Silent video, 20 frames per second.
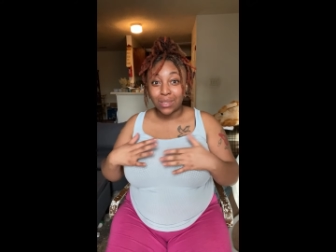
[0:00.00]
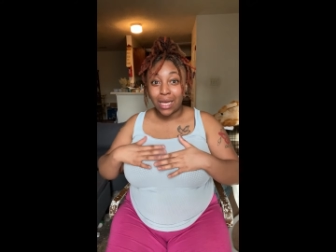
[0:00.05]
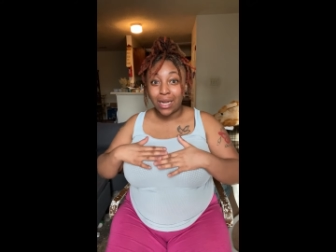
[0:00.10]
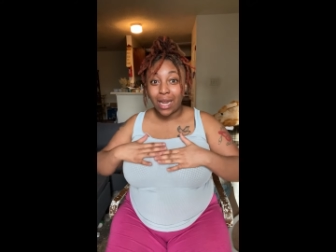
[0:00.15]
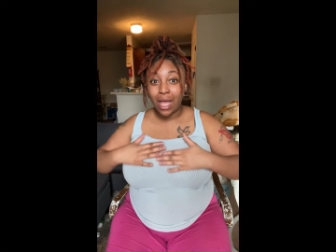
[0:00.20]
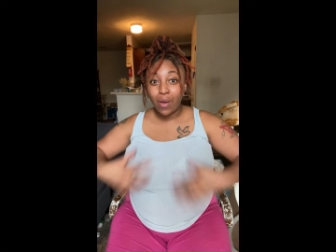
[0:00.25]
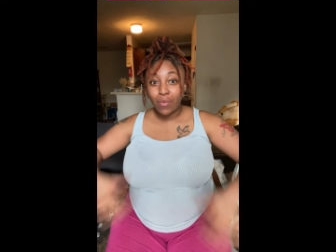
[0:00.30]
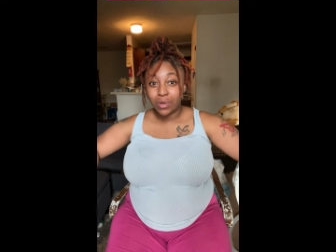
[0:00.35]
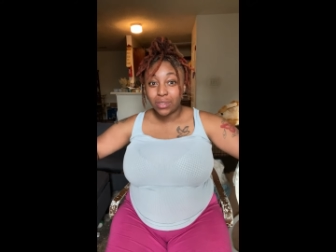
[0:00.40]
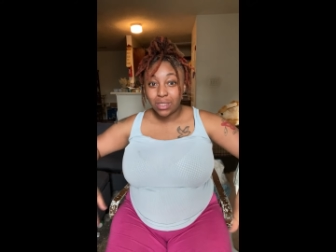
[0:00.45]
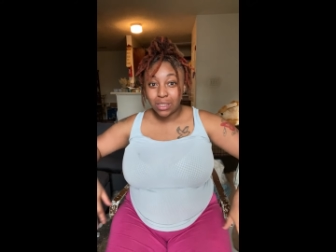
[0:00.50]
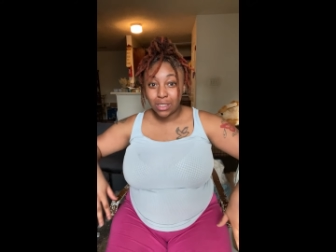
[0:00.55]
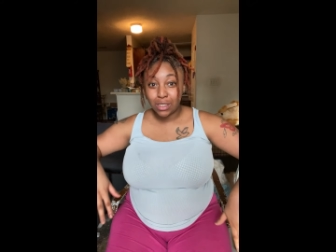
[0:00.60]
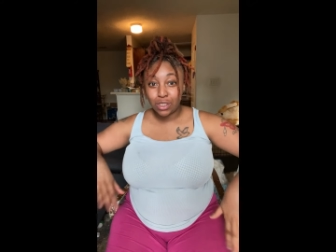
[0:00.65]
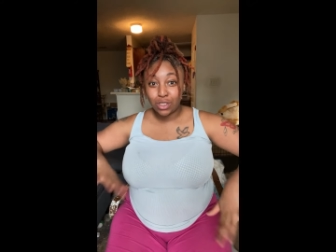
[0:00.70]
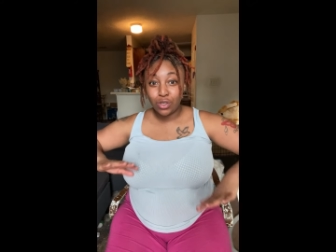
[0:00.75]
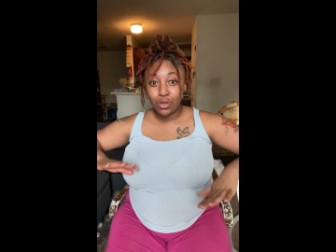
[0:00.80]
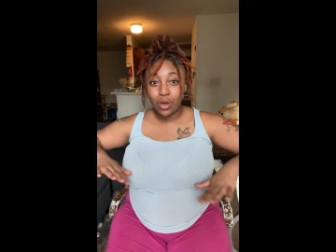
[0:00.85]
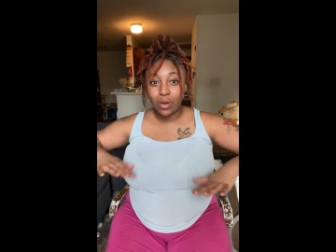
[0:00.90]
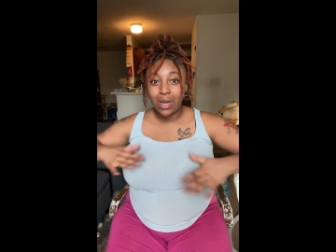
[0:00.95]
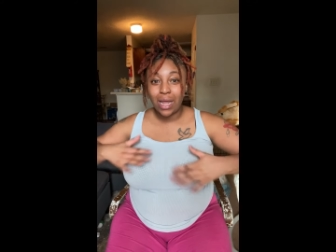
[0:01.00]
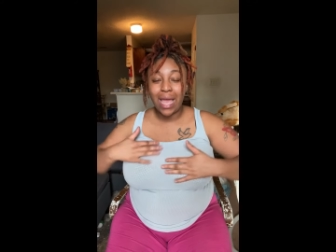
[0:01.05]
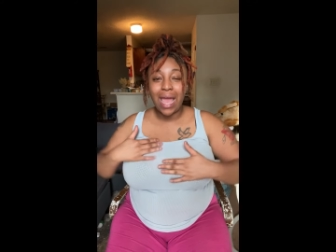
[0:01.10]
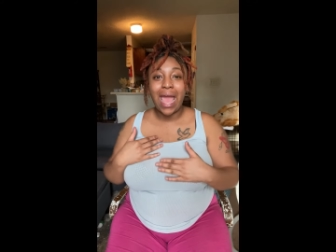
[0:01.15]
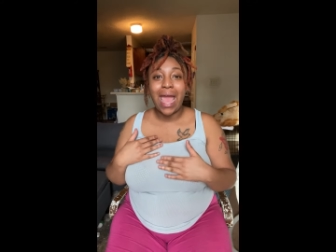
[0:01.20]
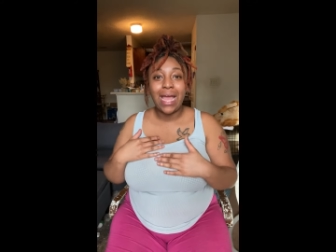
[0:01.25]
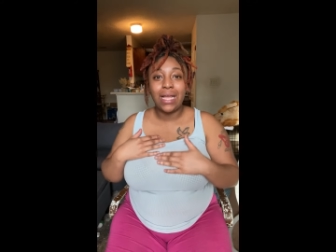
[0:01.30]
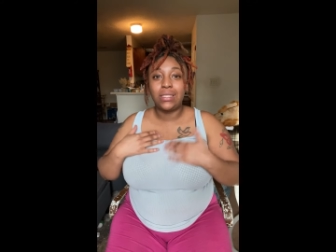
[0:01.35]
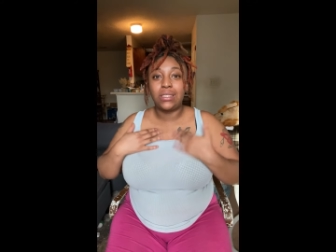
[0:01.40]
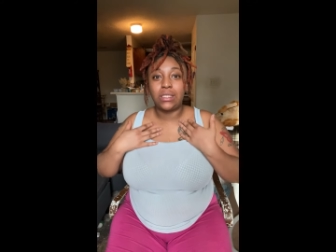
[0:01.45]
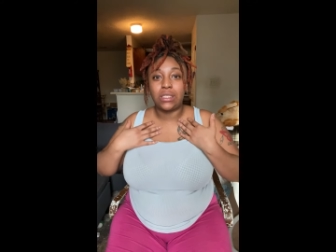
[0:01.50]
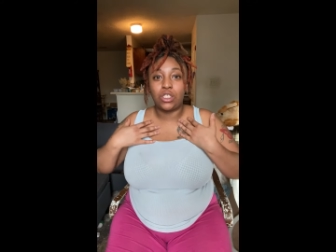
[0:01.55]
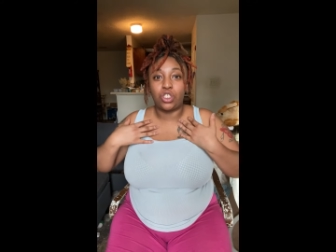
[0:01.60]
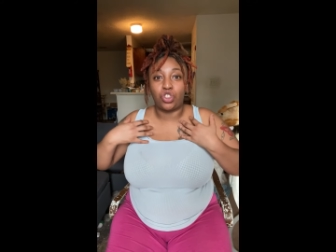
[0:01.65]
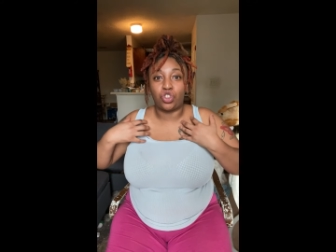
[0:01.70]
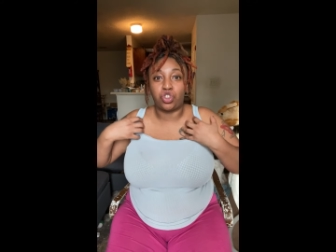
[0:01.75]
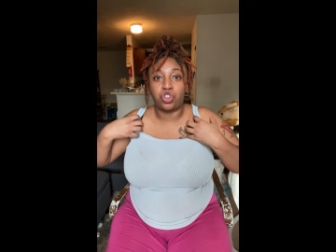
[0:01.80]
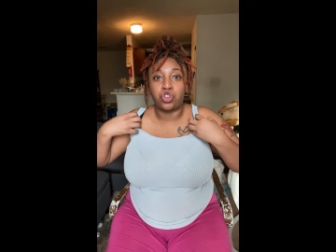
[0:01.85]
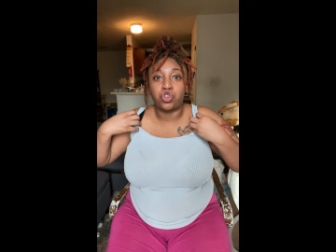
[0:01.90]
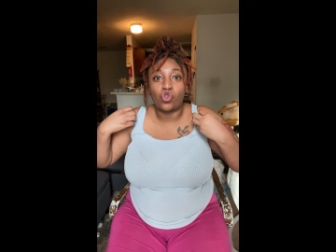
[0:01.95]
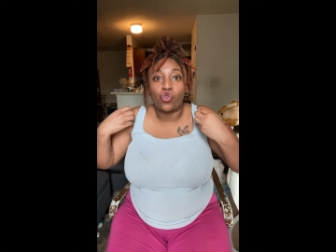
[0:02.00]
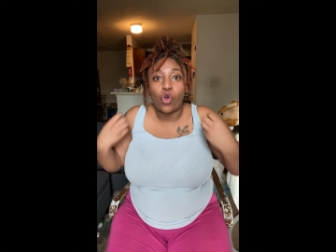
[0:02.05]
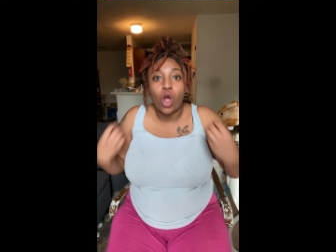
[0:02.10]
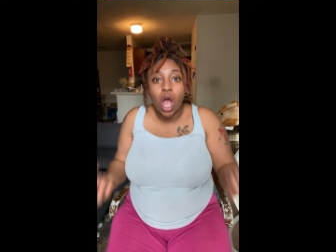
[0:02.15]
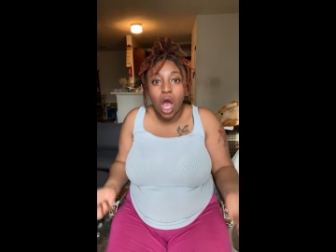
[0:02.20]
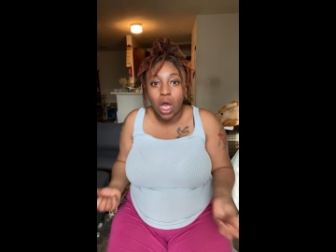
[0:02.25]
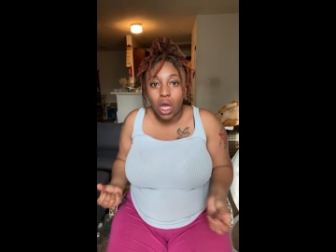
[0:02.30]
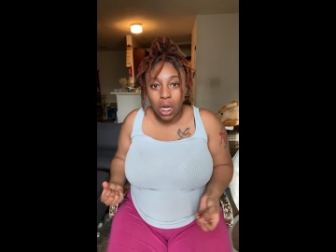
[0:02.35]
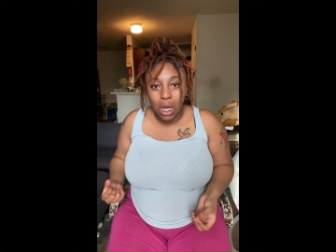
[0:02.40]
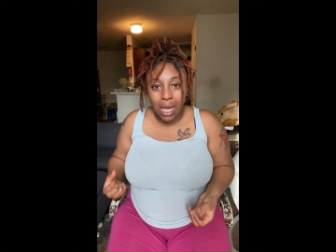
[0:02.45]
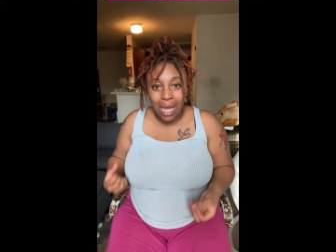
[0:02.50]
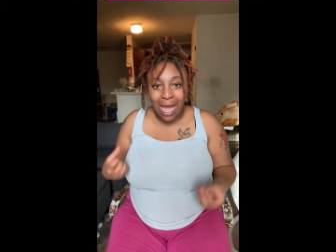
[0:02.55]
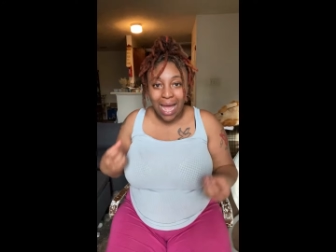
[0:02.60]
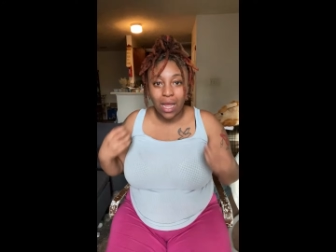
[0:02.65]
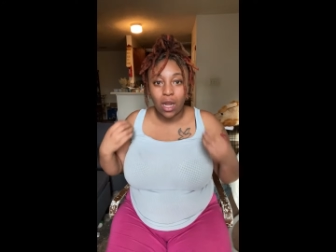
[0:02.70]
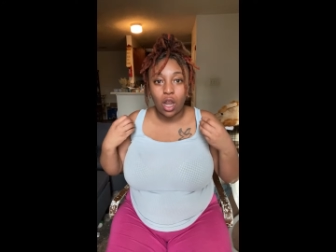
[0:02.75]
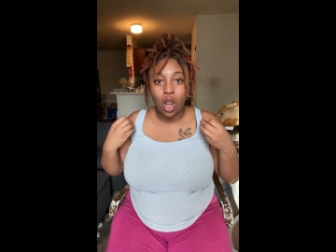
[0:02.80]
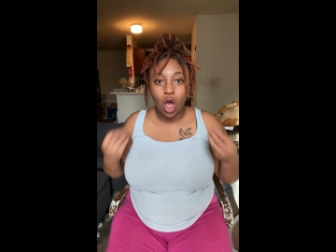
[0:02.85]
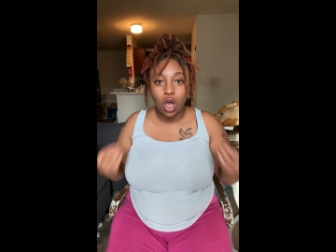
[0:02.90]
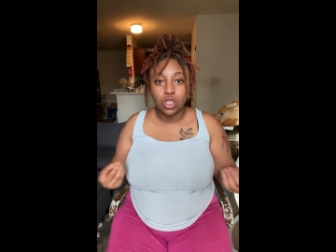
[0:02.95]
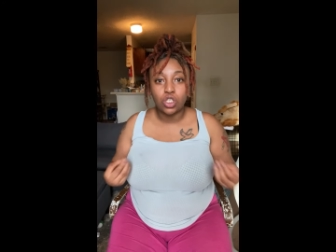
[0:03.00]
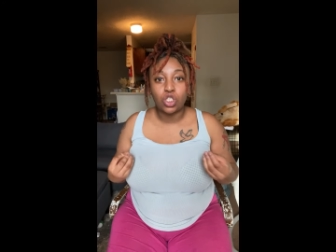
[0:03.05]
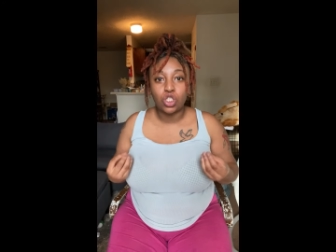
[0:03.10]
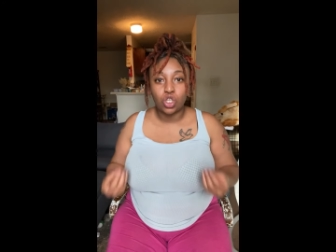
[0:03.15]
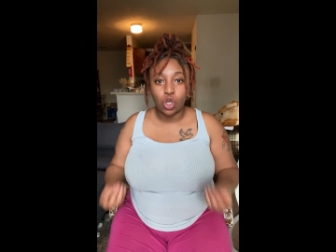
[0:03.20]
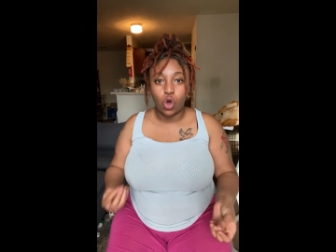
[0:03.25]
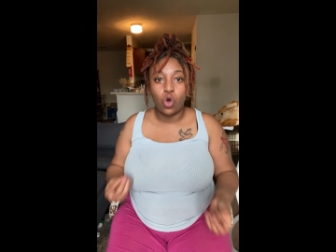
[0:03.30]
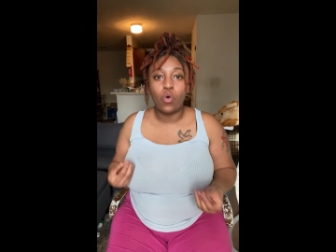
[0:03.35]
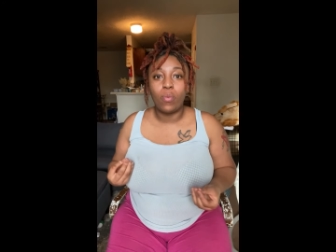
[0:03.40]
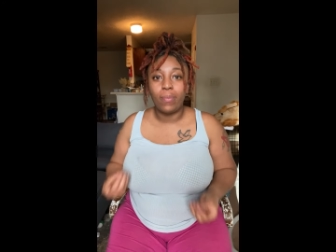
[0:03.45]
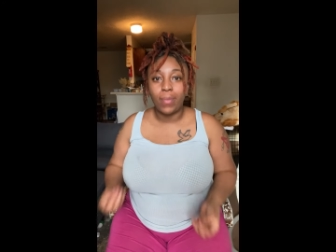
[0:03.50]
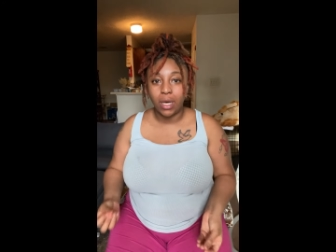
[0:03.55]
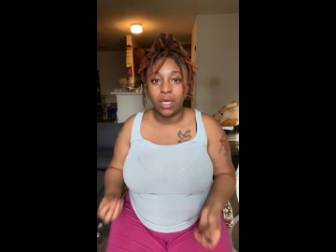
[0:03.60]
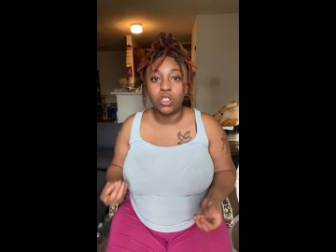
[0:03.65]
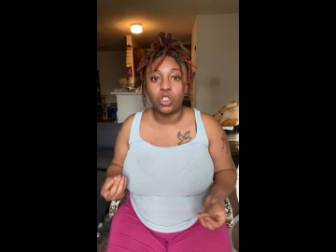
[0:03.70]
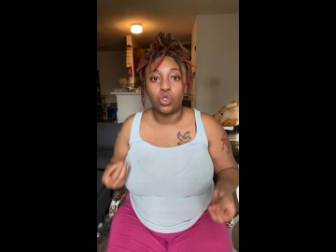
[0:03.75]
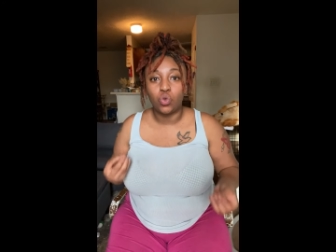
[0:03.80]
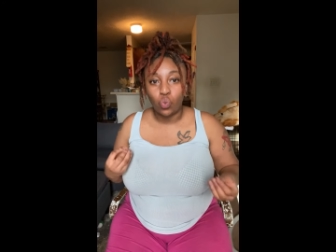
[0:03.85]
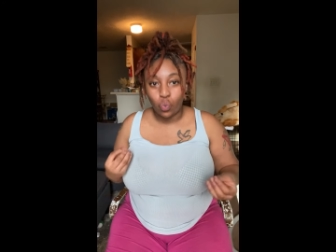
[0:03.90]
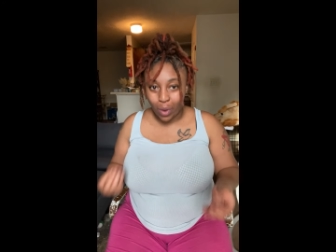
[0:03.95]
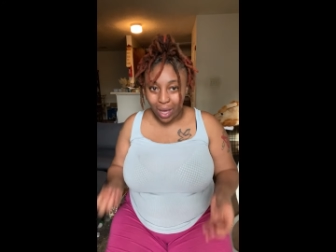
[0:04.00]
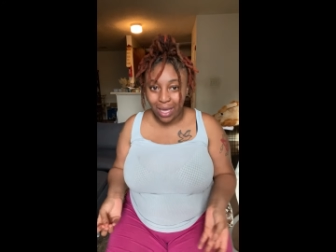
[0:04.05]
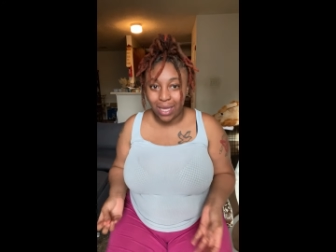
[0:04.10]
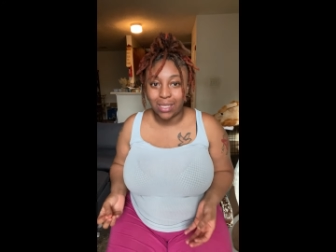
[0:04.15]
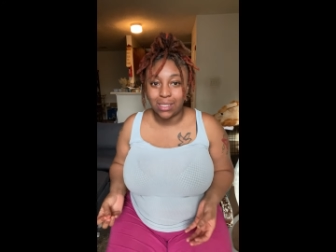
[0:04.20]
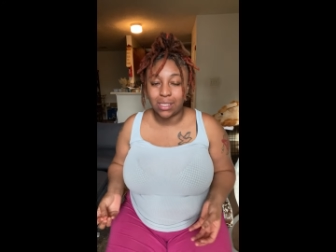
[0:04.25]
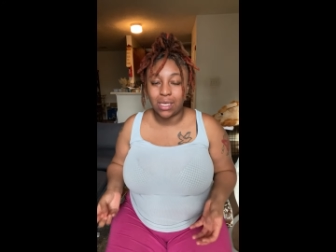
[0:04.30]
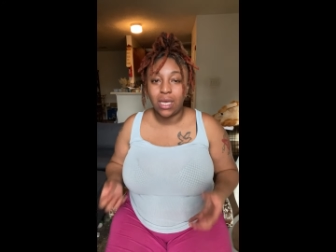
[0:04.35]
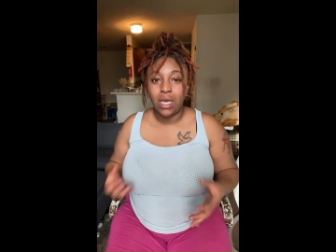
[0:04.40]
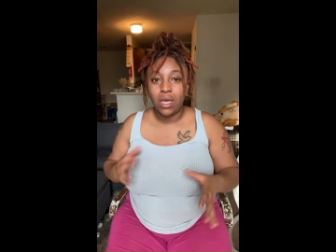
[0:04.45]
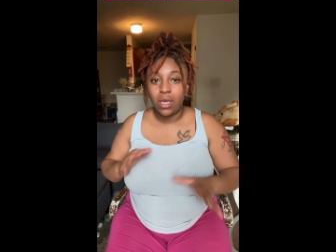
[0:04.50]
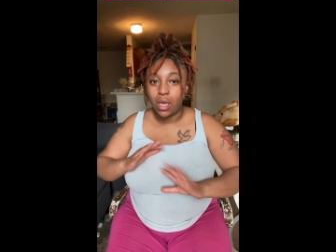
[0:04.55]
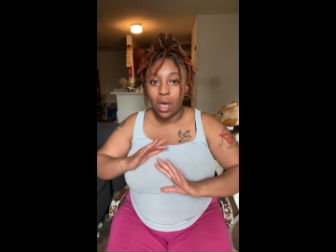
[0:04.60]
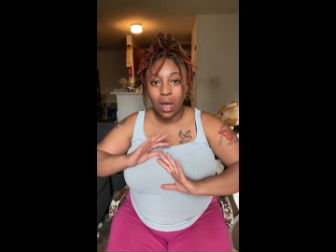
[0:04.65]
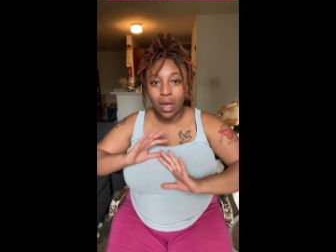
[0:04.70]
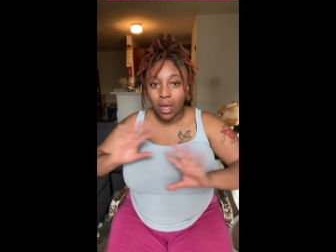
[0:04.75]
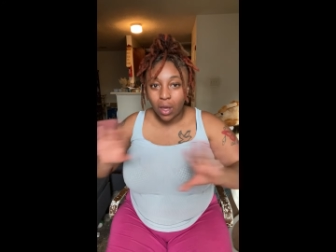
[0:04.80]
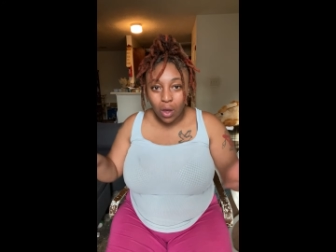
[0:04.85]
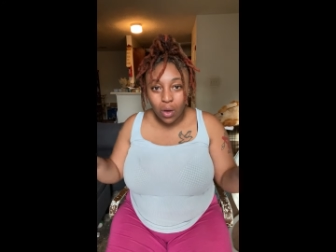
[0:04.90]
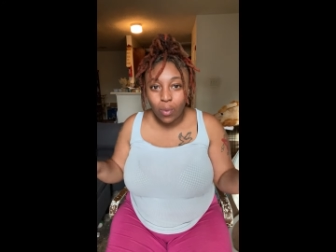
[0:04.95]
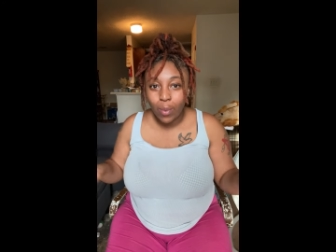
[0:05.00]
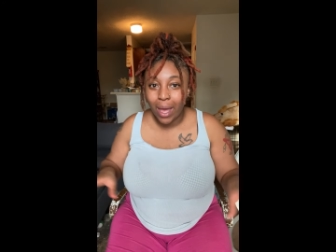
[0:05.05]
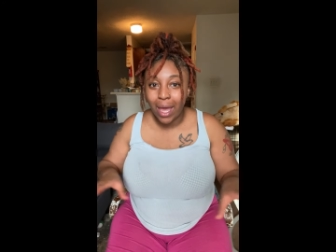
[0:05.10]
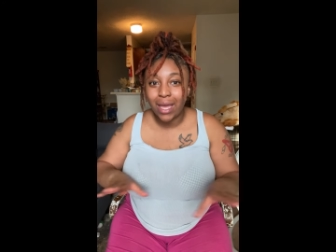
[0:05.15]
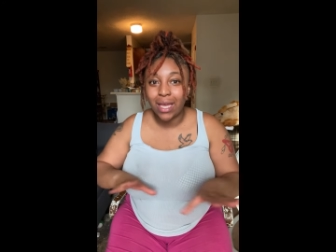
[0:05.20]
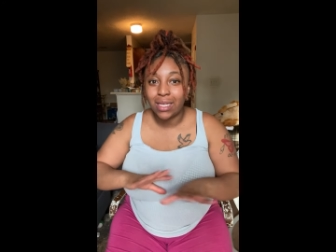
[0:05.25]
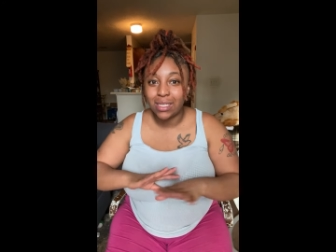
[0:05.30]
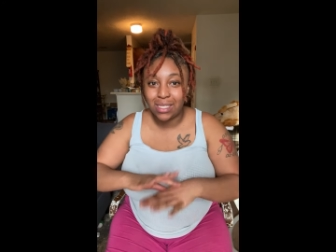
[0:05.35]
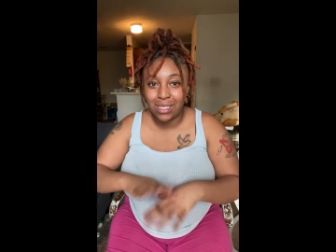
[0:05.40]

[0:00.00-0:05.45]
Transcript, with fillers: Like they were just, you know, they had just shrunk. Like I lost so much weight. Y'all can go back and